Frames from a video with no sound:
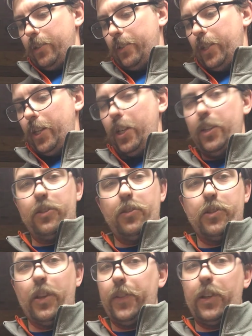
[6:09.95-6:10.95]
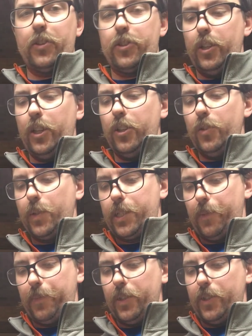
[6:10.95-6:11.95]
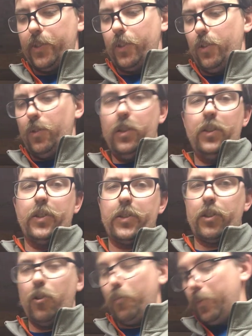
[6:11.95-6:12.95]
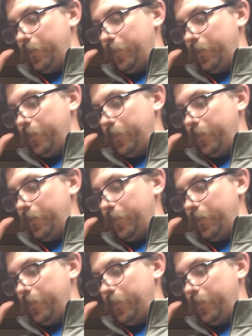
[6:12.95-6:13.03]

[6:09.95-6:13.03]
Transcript: Then there's nothing else you need to do except install the scope.